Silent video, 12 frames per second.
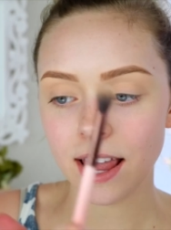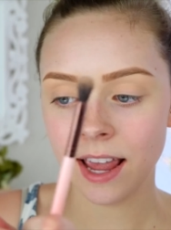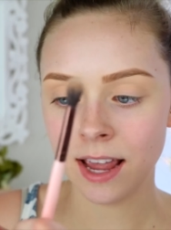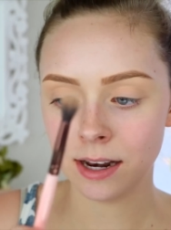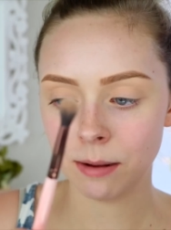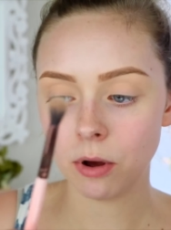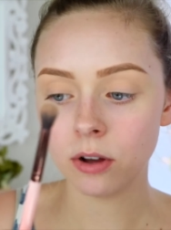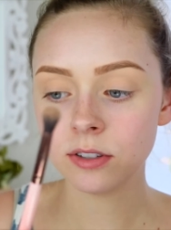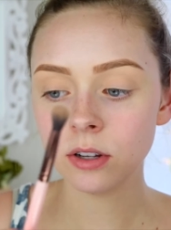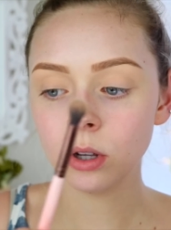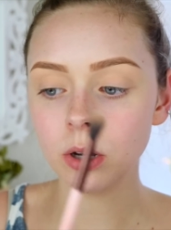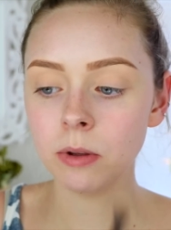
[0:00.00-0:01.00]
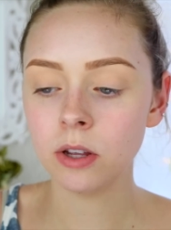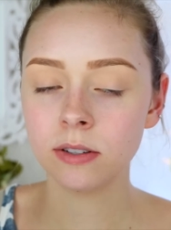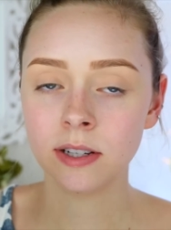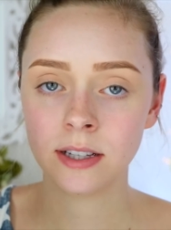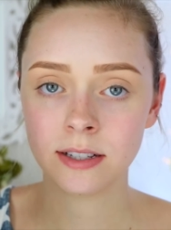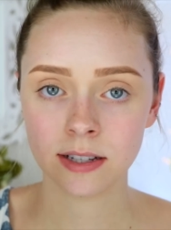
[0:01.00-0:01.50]
and I'm also going to be
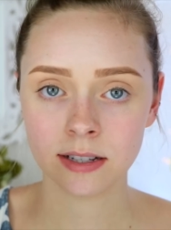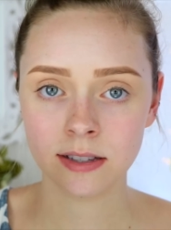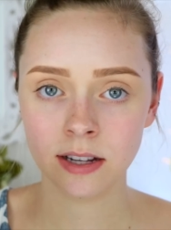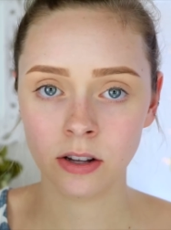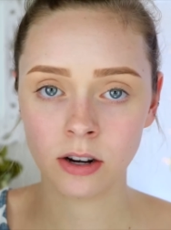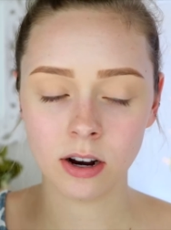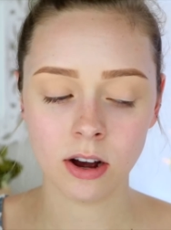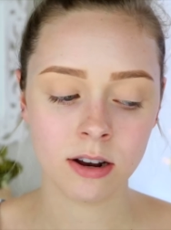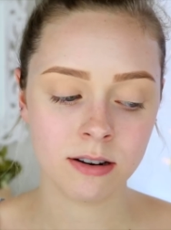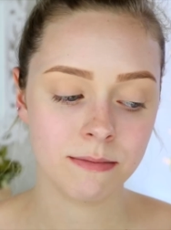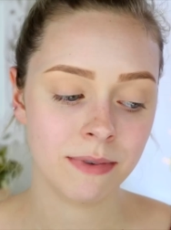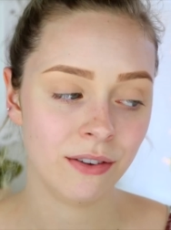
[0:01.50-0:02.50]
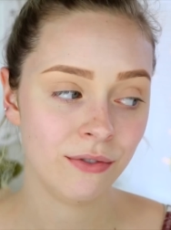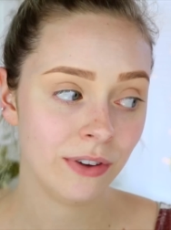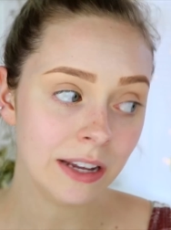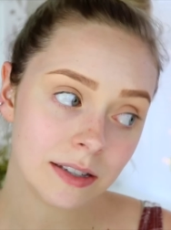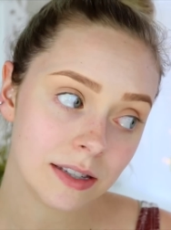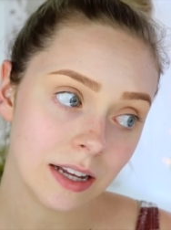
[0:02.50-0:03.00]
using this concealer on my
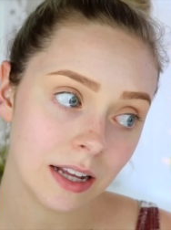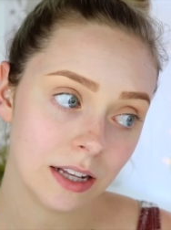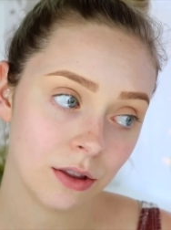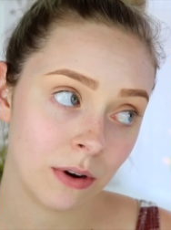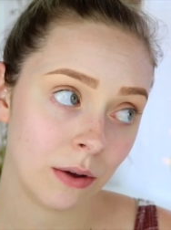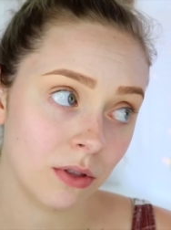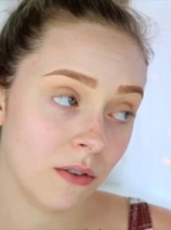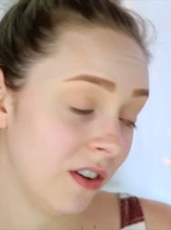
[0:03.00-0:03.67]
face throughout the